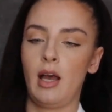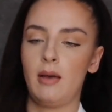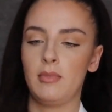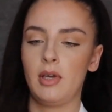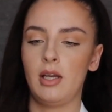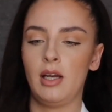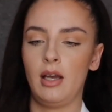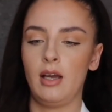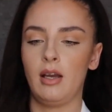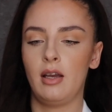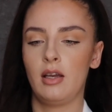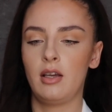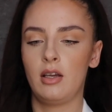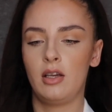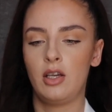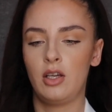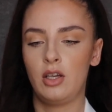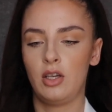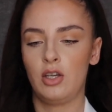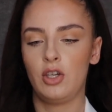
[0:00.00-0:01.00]
I'm going to
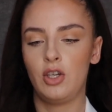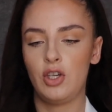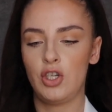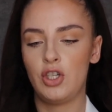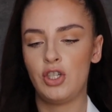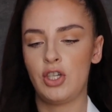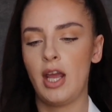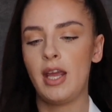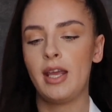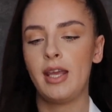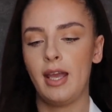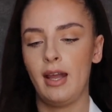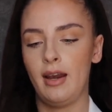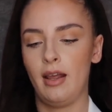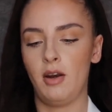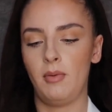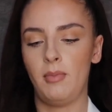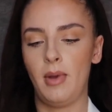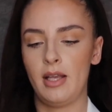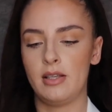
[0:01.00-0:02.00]
shake it a
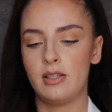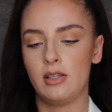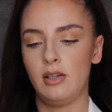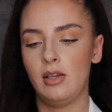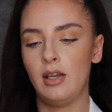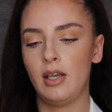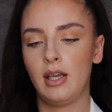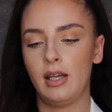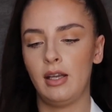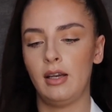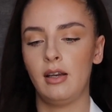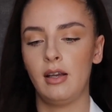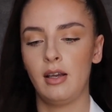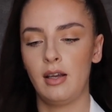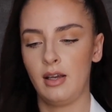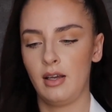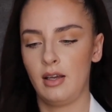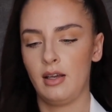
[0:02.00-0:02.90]
little bit so you can